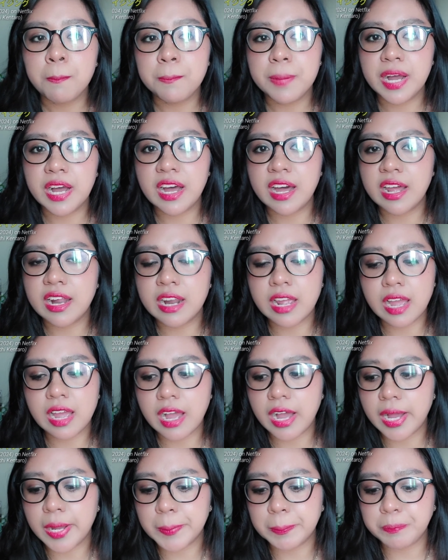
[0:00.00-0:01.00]
But
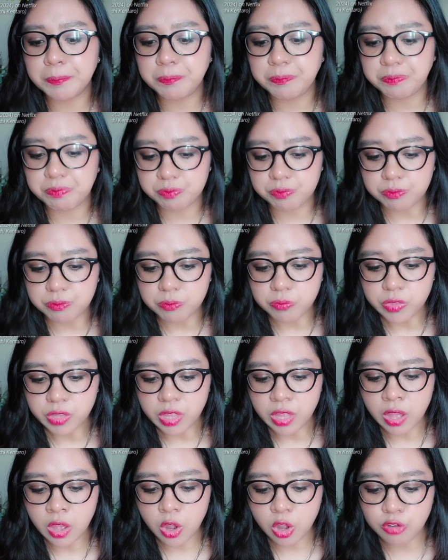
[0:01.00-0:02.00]
um,
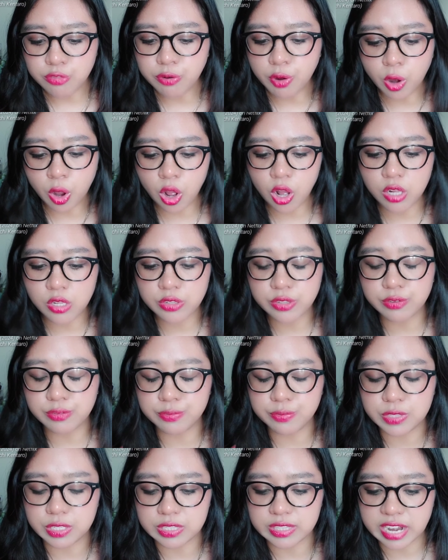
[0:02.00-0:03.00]
overall,
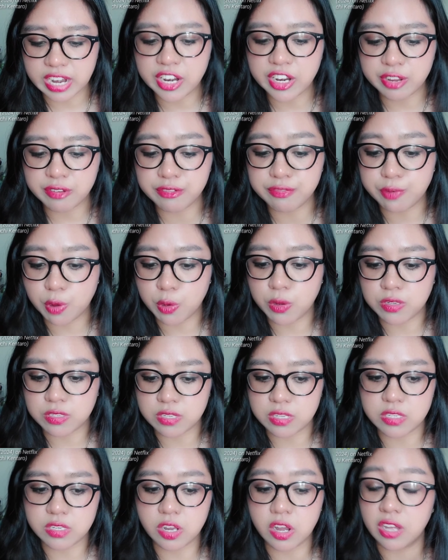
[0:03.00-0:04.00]
the, the narrative
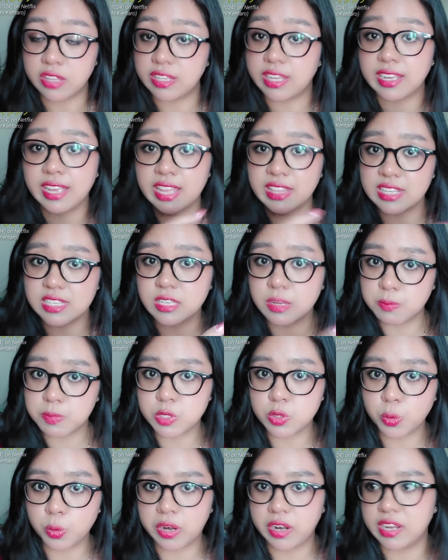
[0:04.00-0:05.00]
focuses on, again, the
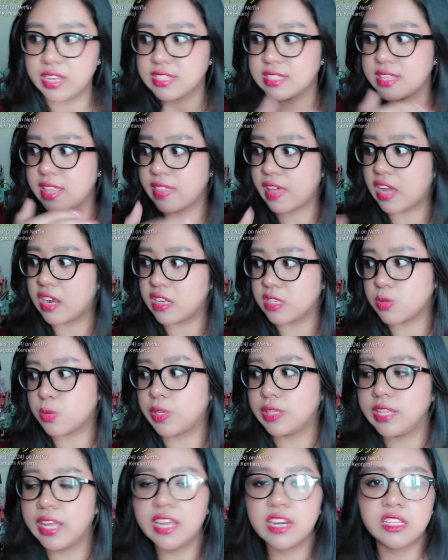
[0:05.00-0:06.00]
sub stories that is
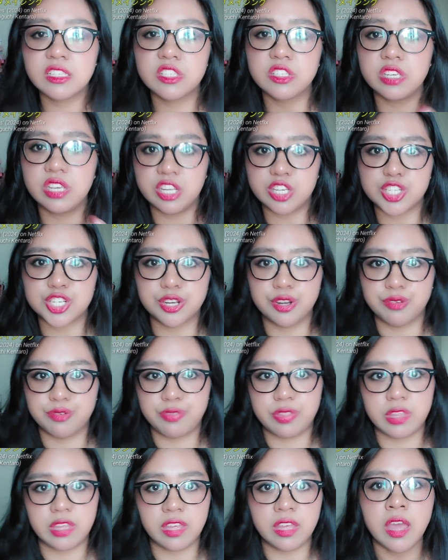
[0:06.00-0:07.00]
related to each
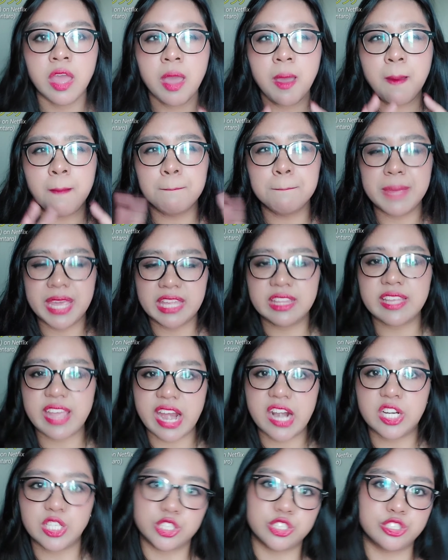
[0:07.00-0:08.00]
of the main
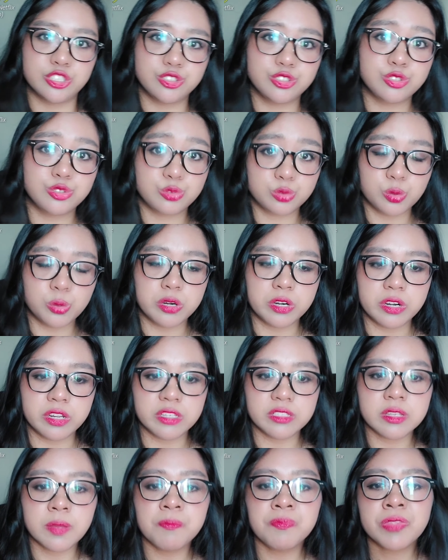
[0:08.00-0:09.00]
characters'
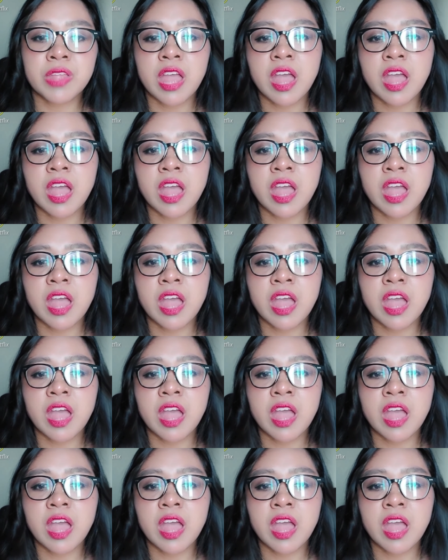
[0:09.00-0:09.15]
stories.